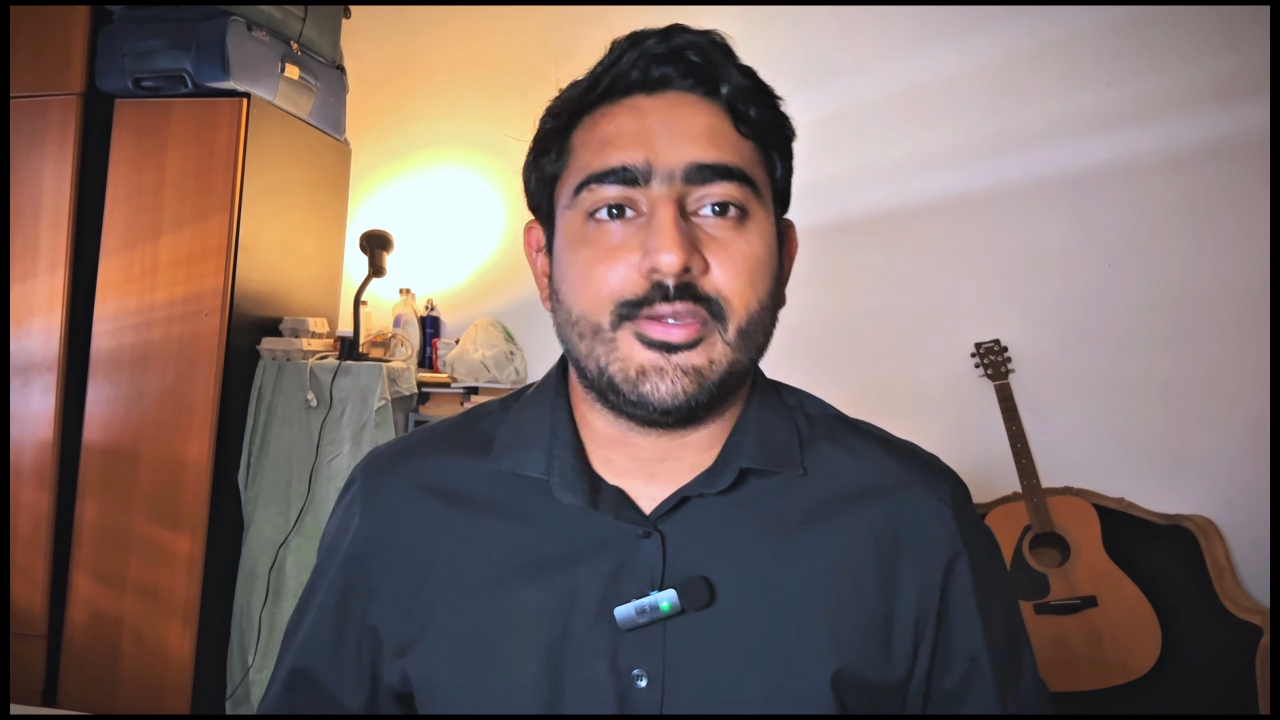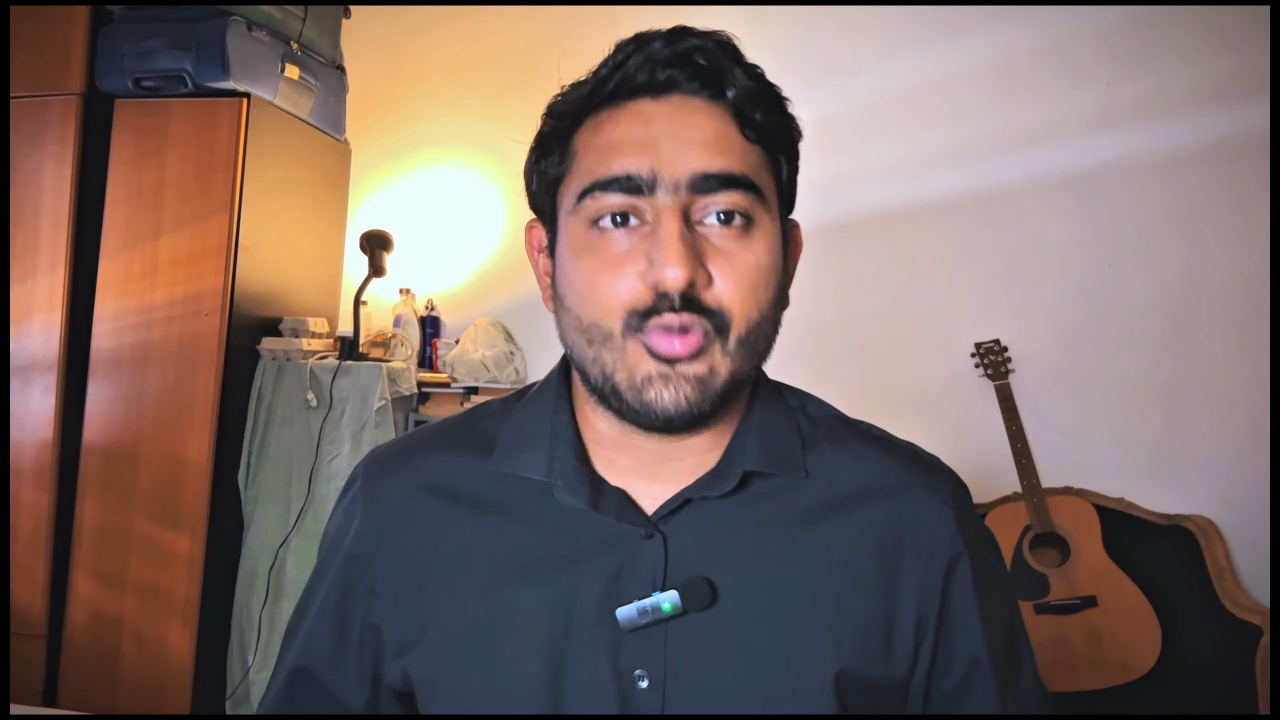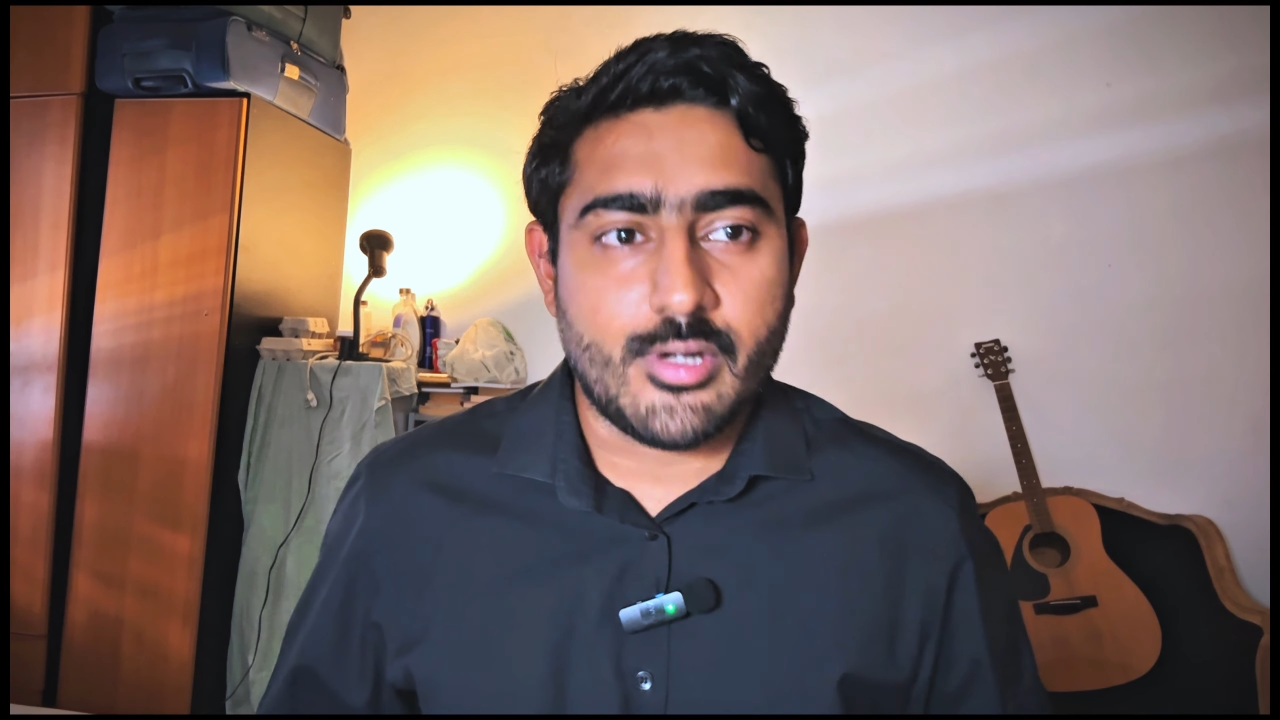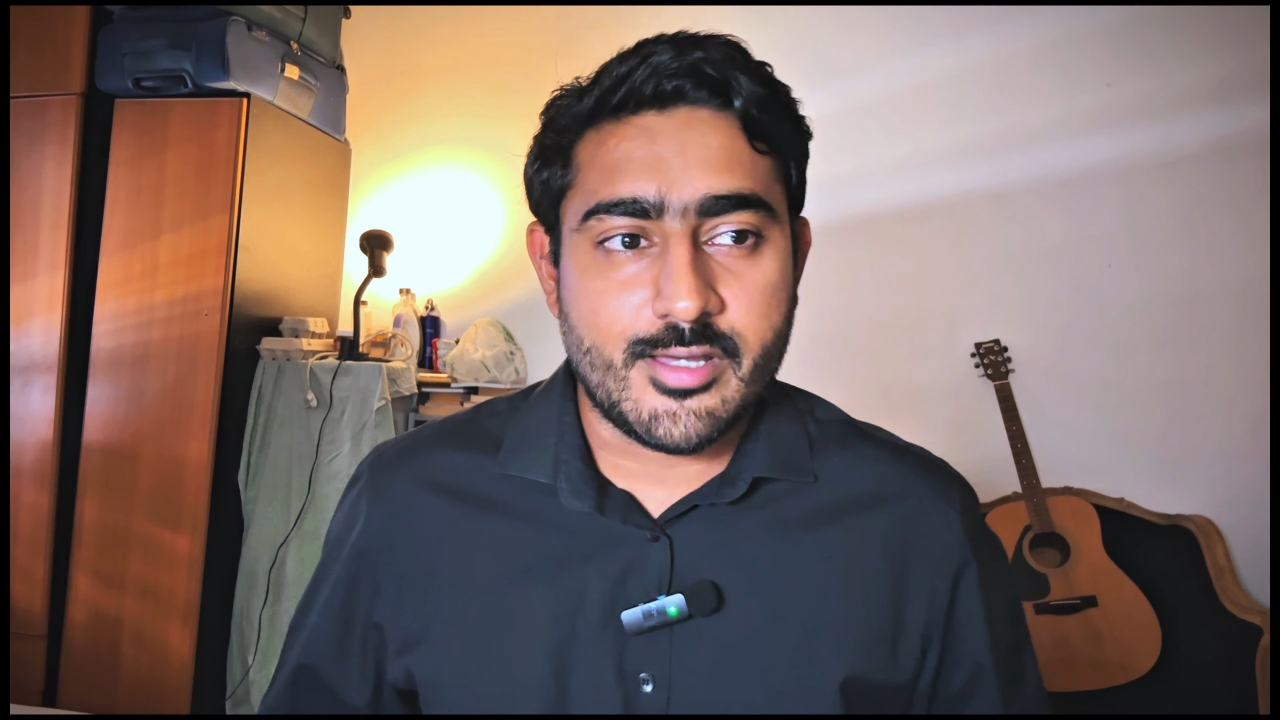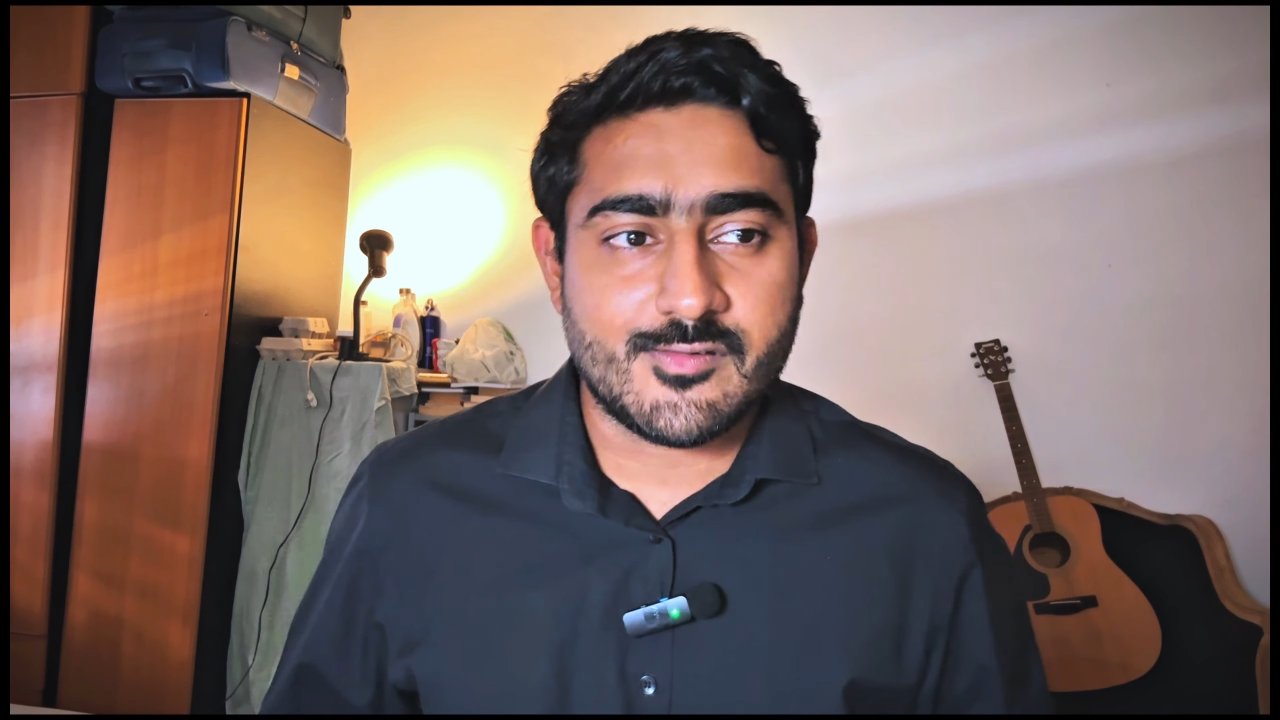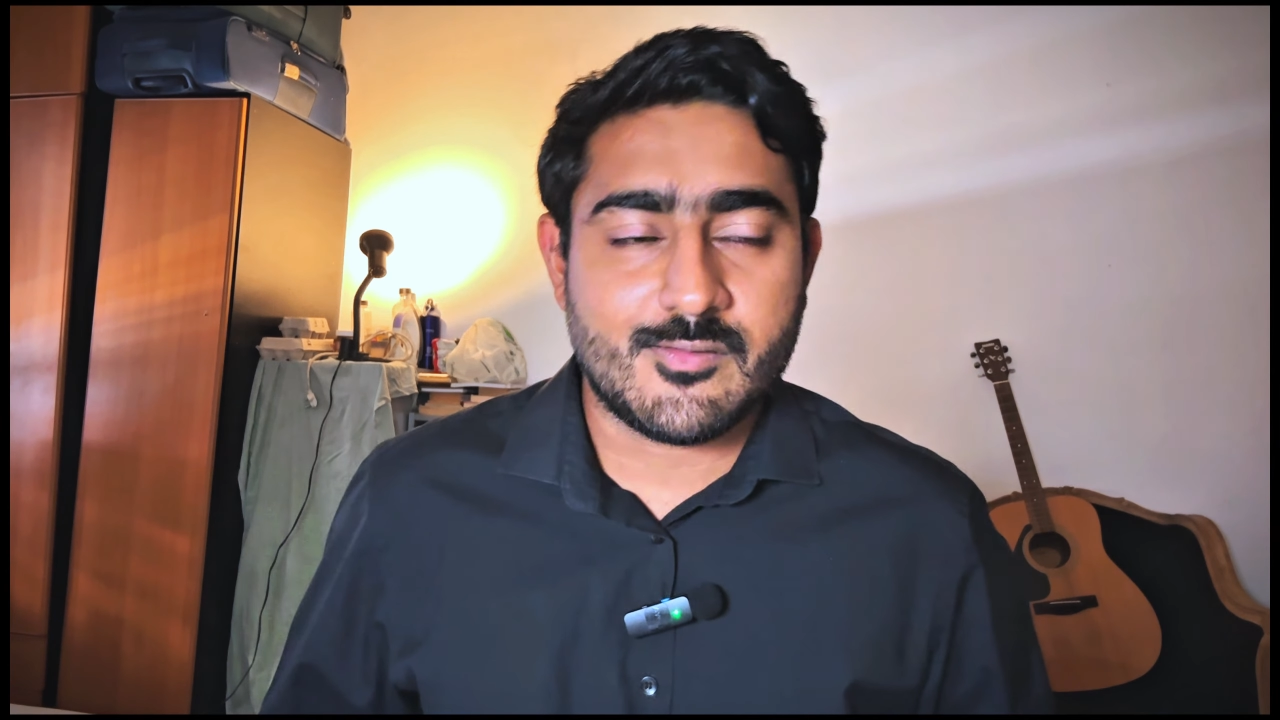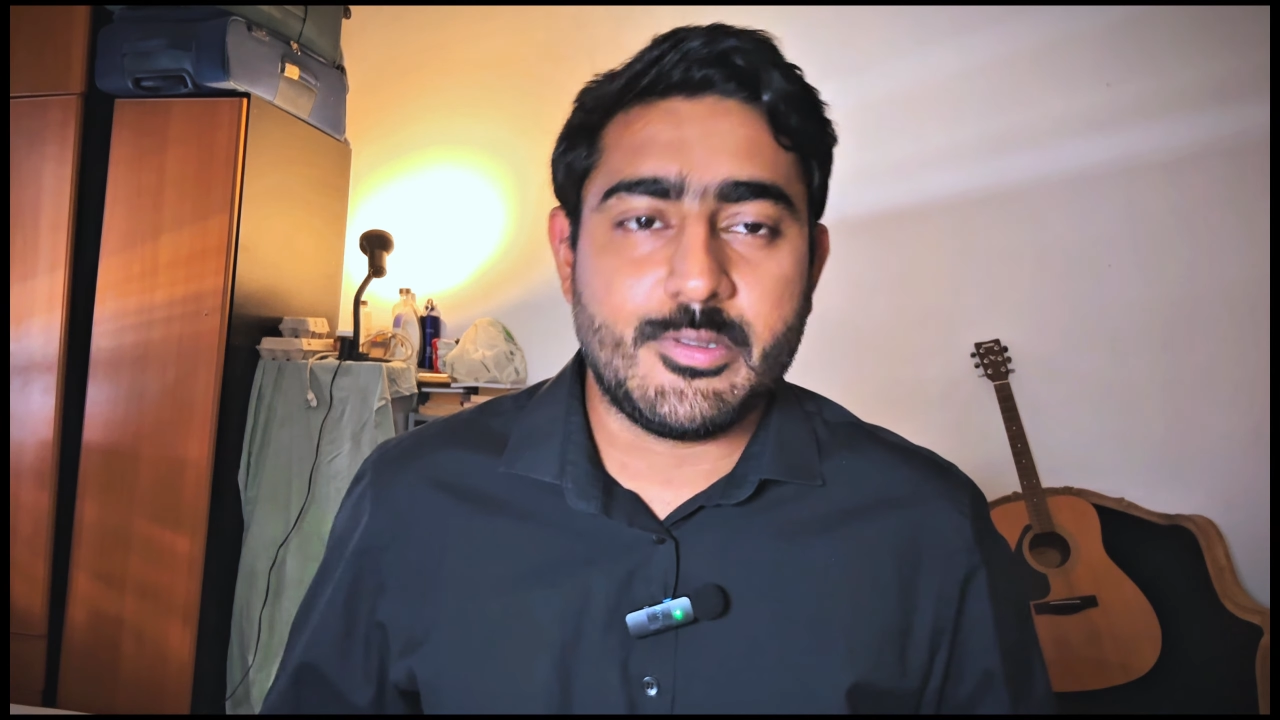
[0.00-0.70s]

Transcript: to ask